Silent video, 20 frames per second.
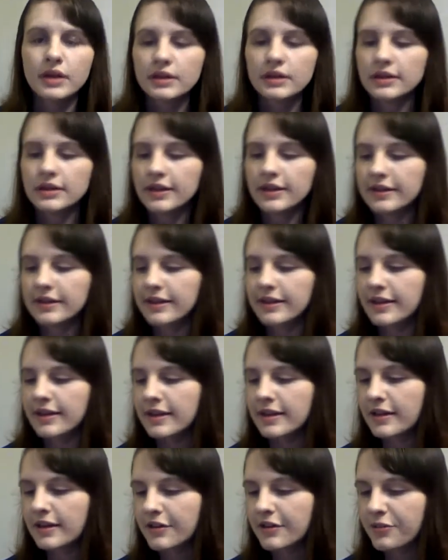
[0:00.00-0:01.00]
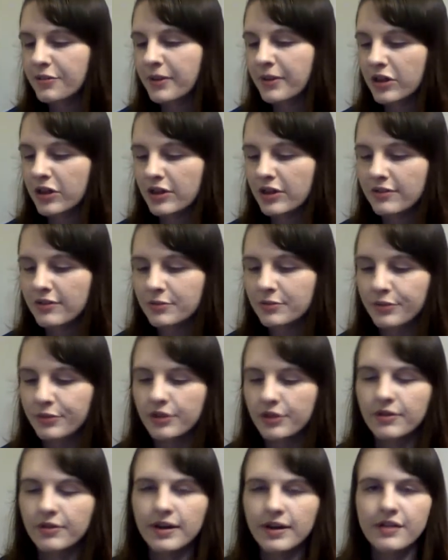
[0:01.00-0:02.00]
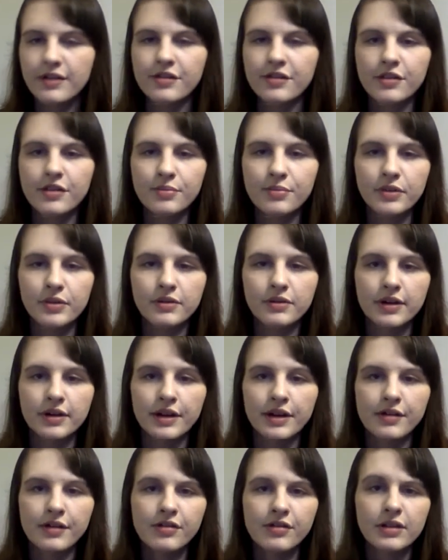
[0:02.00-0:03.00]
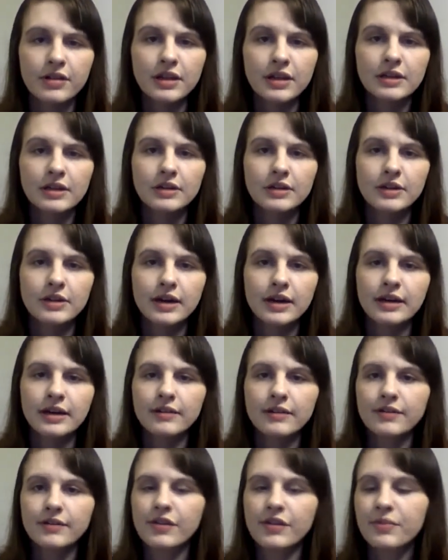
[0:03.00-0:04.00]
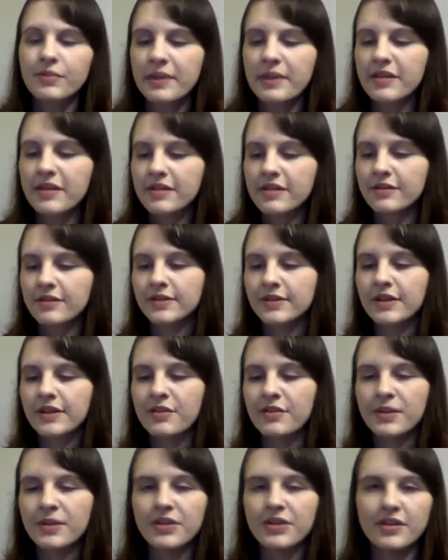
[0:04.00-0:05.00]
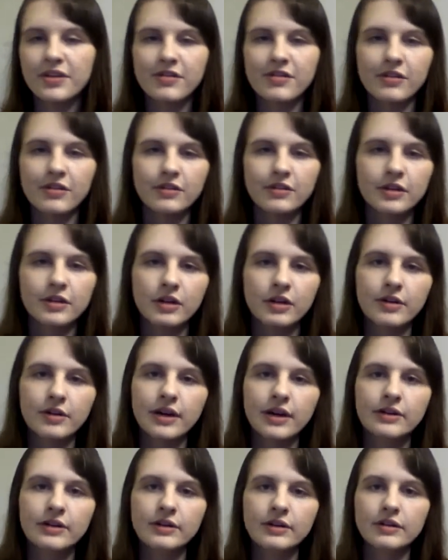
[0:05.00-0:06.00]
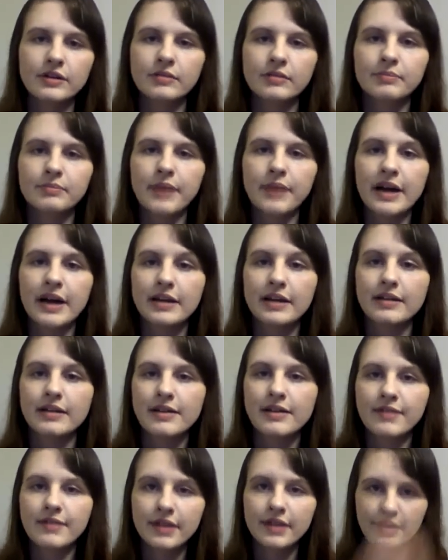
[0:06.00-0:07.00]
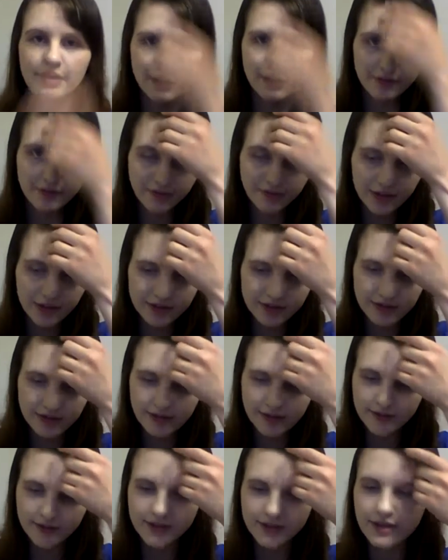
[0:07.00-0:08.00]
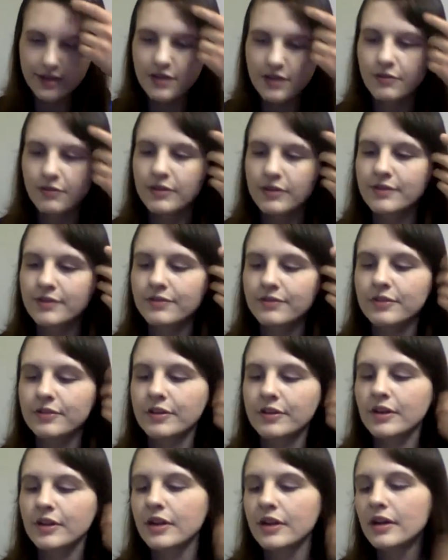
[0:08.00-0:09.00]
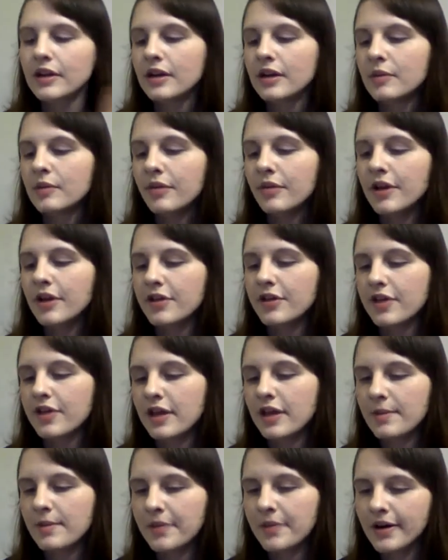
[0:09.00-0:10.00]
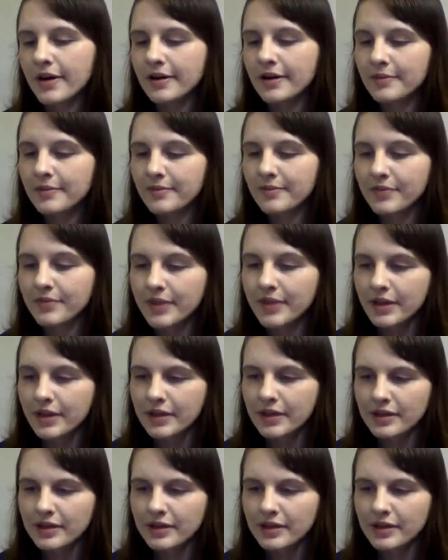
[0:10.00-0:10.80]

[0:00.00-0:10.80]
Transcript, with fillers: collecting, especially with Blu-ray, since Blu-rays are kind of expensive and it's much easier to go out and buy a DVD and find the DVD you want for pretty cheap. Um,